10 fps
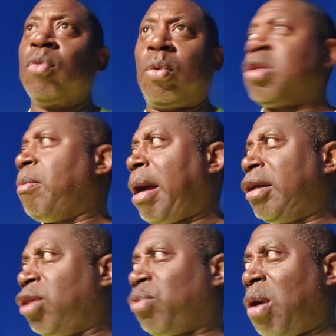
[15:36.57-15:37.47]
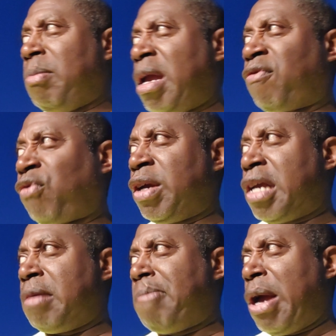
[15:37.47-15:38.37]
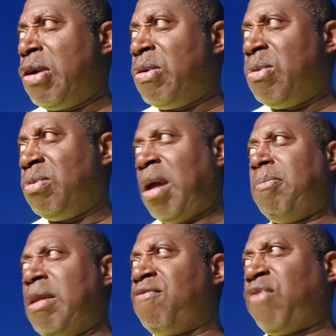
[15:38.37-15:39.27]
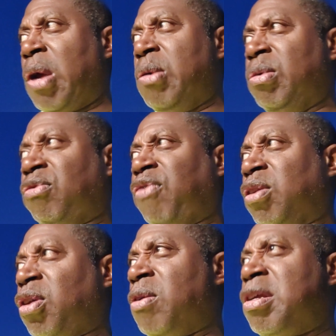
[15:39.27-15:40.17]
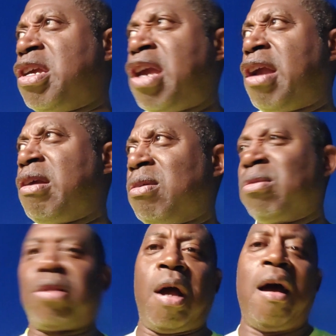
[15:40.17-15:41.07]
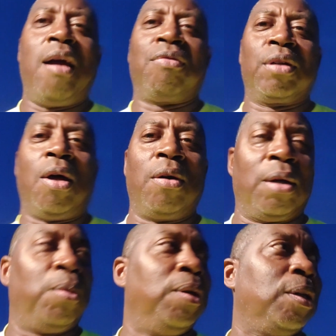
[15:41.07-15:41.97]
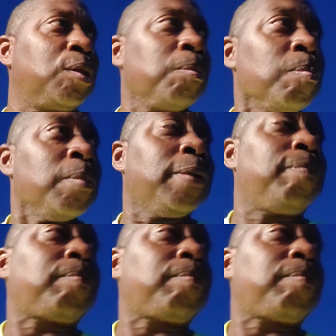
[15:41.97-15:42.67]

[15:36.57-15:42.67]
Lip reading: Well, somebody throw me a freaking bone. I've been froze for 30 years or however long it was.